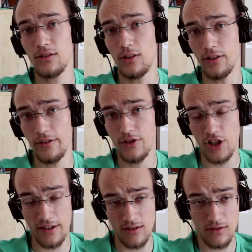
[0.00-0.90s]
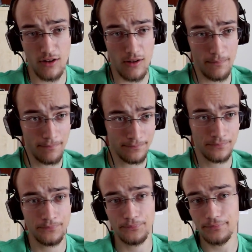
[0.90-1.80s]
on chess.com.
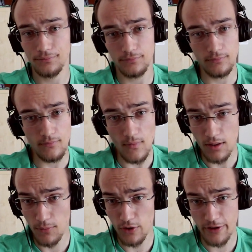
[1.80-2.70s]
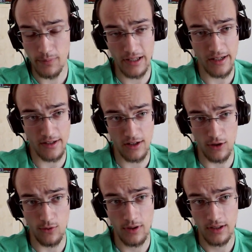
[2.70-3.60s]
Most players
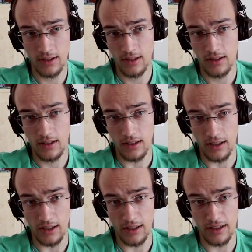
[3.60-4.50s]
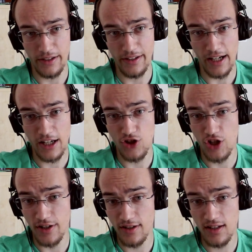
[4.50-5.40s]
go knight
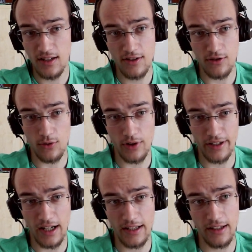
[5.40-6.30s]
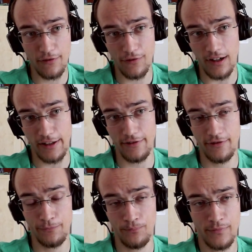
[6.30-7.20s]
g6 or knight f5.
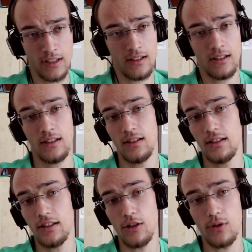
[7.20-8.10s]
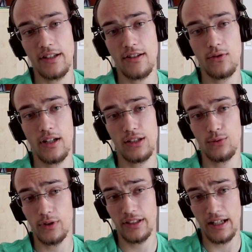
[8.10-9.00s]
Now let's look at
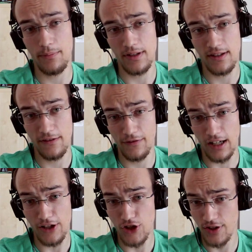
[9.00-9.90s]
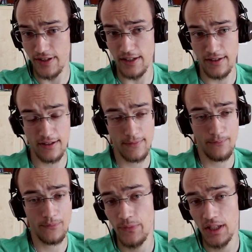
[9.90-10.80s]
what happens if knight g6.
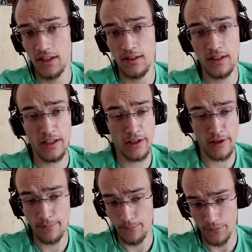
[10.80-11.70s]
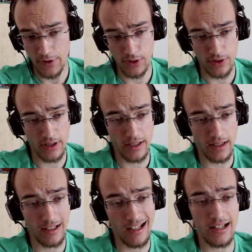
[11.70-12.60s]
Here you're gonna
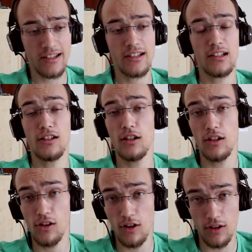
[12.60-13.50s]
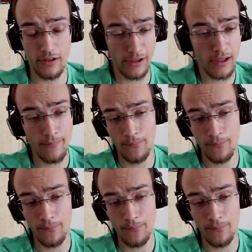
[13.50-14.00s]
castle long,